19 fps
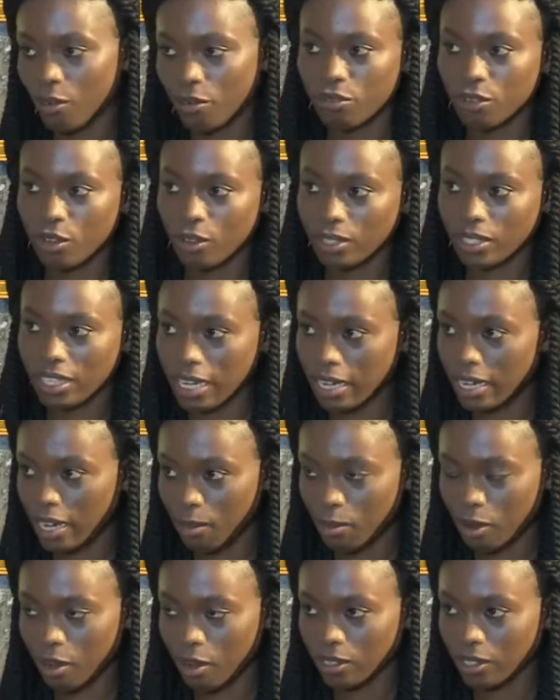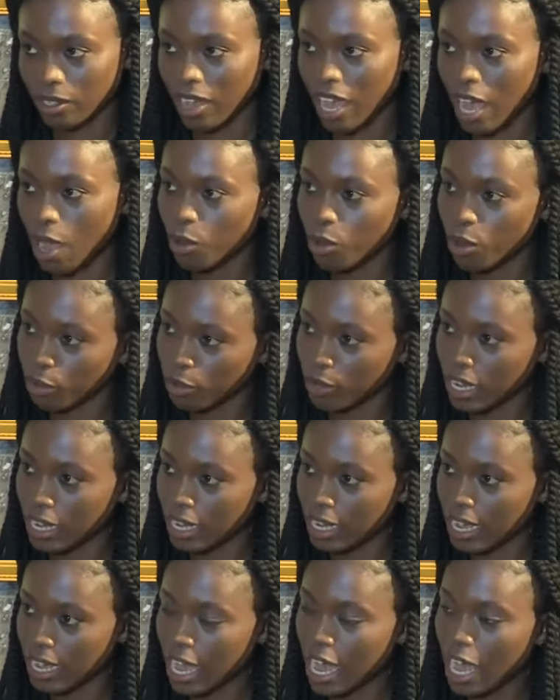of your skincare products, of how good
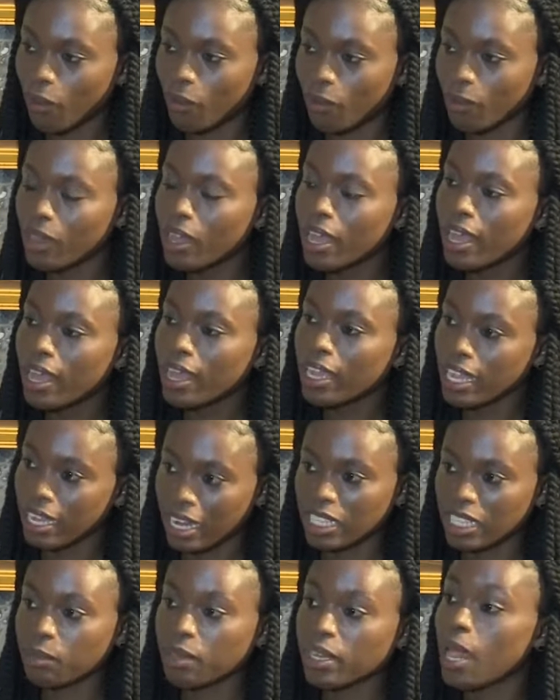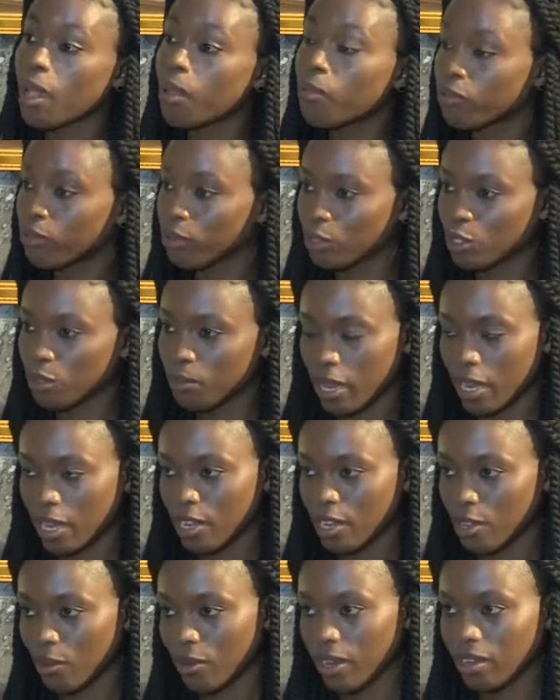and how it has been helpful to
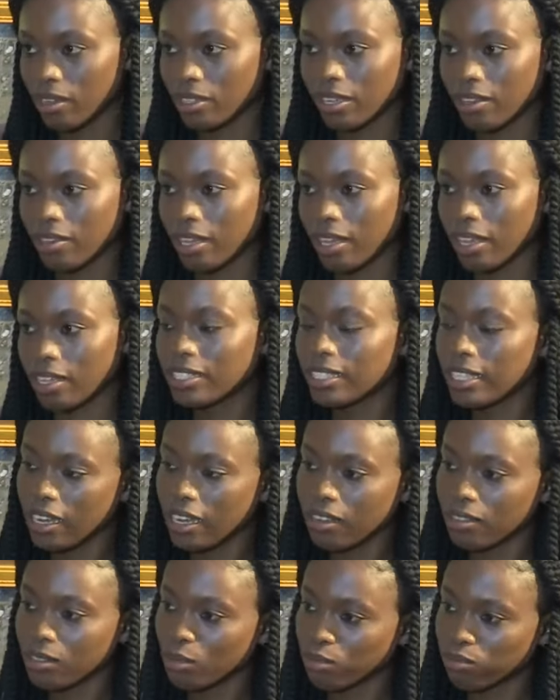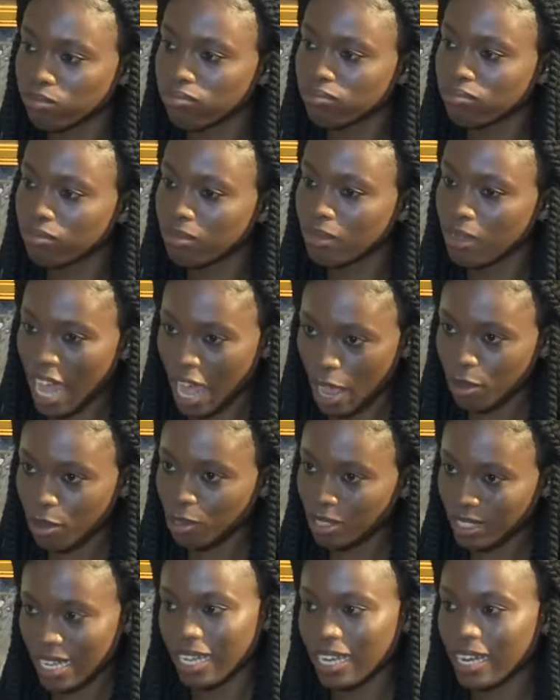many young girls out there. Yes. Tell us how
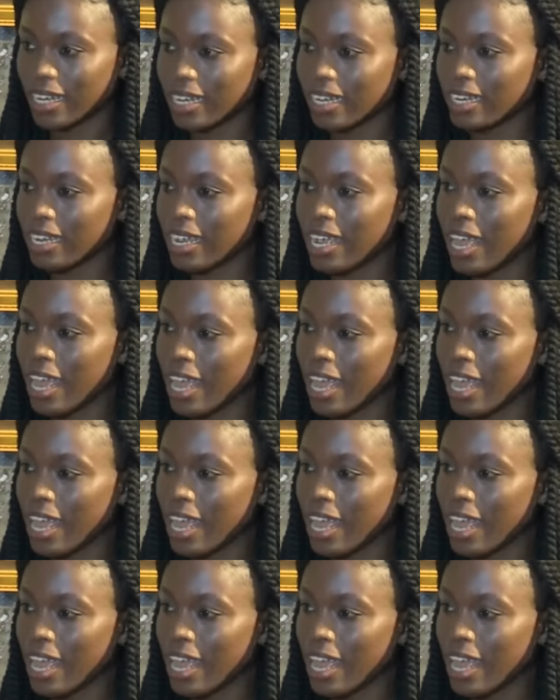you started it,